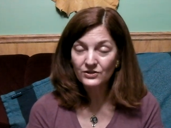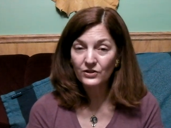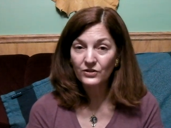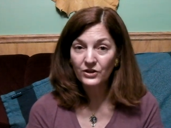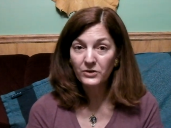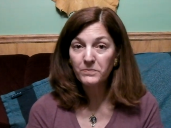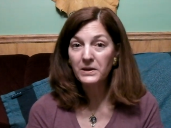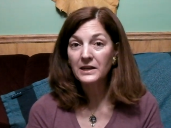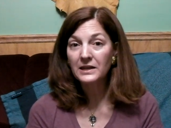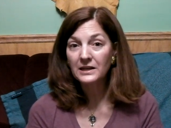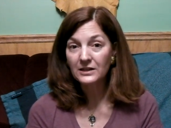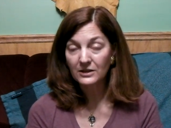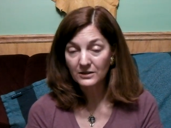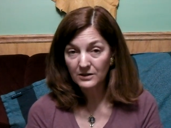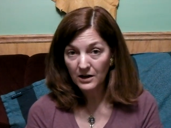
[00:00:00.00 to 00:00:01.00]
So they're
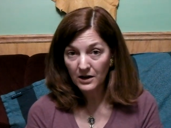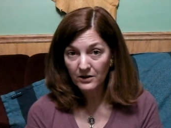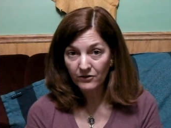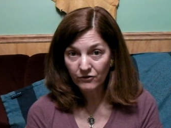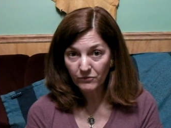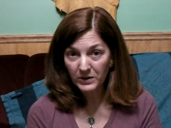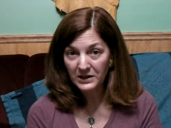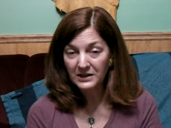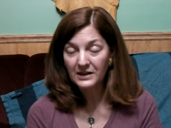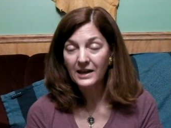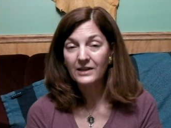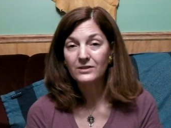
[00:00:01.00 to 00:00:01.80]
making a lot of money,